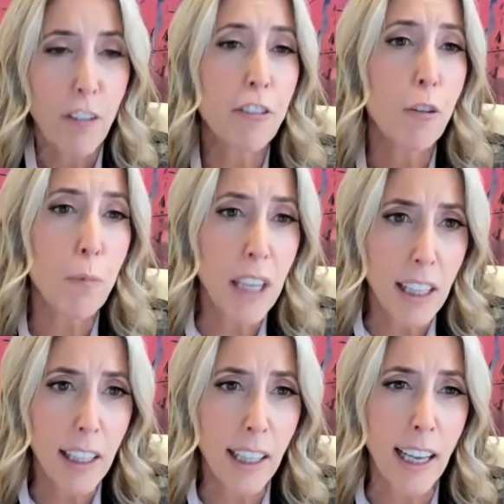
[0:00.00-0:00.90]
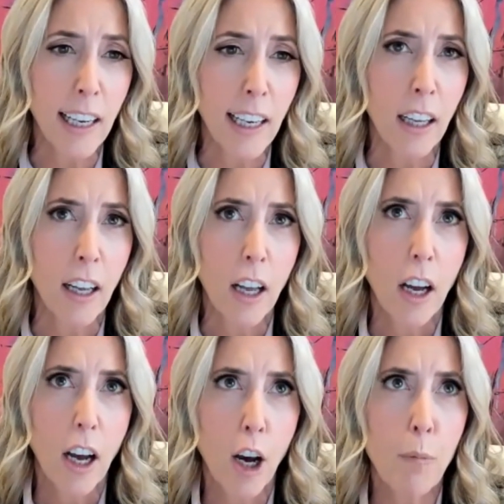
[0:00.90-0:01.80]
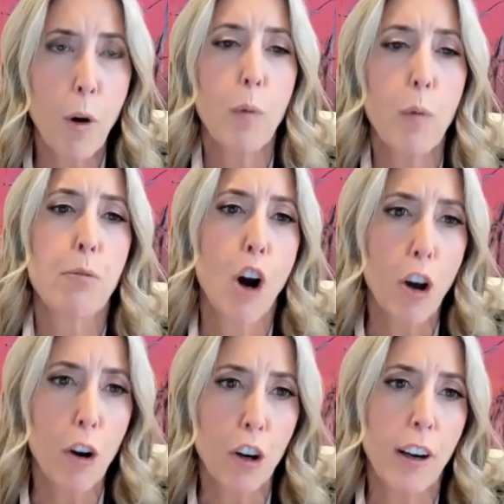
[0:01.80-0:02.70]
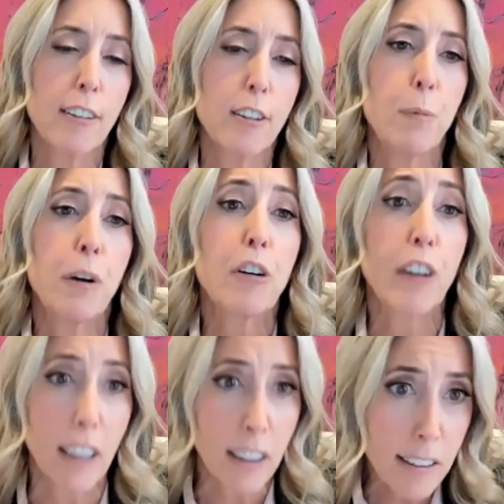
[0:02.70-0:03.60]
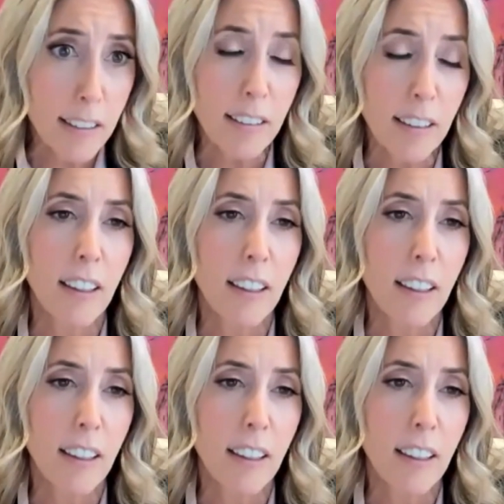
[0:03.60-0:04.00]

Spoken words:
For me, getting a more broader experience